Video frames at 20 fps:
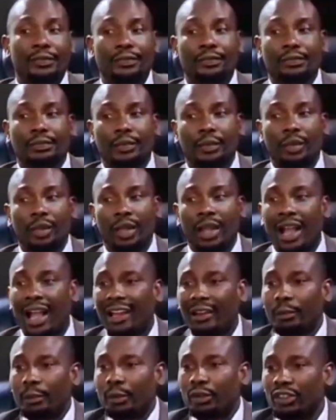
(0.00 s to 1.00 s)
And
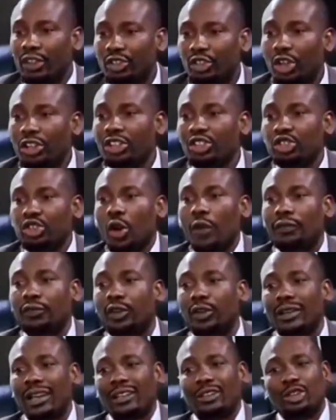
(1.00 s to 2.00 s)
possession is often
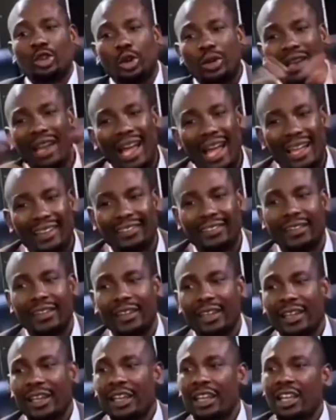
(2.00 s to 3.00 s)
categorized
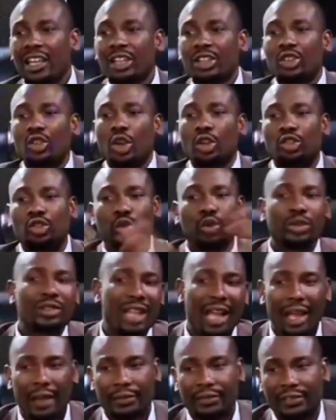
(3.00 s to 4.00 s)
into two types:
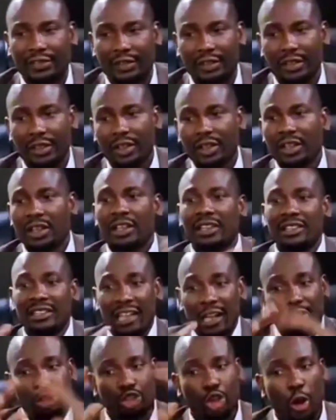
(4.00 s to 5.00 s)
de jure
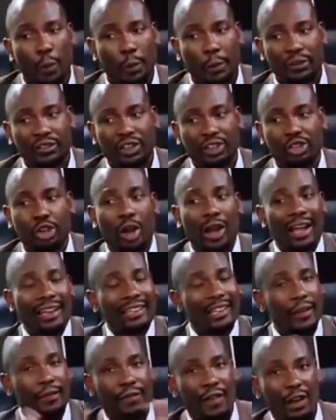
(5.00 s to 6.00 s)
possession and de facto
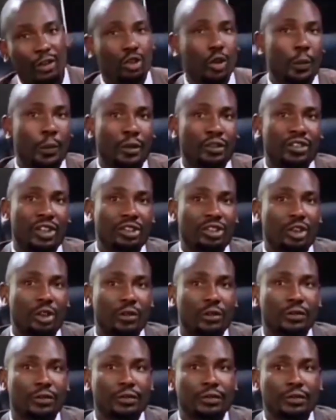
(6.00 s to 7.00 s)
possession.
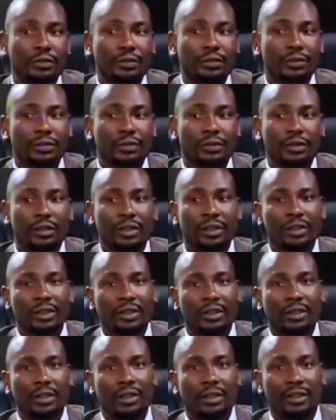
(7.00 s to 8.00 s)

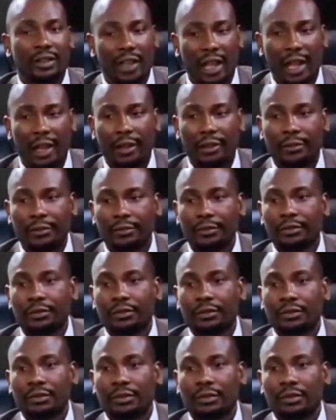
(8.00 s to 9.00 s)
Now,
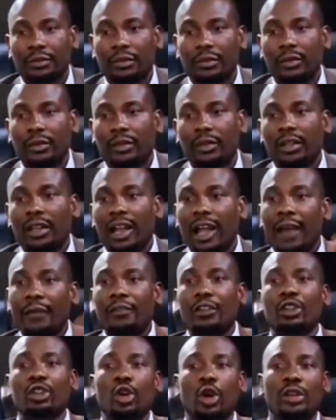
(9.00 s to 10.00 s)
having known
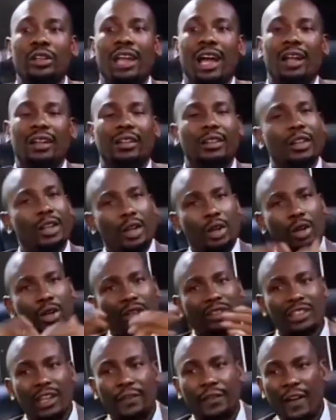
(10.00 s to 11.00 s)
that de
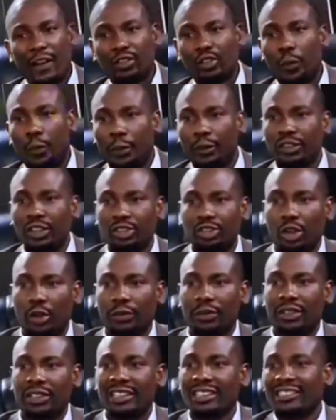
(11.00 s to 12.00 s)
facto possession is
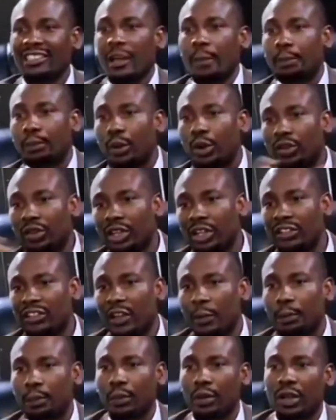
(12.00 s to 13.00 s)
a
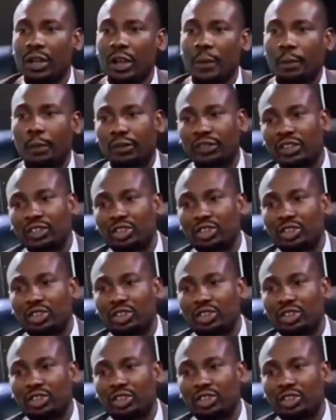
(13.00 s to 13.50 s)
possession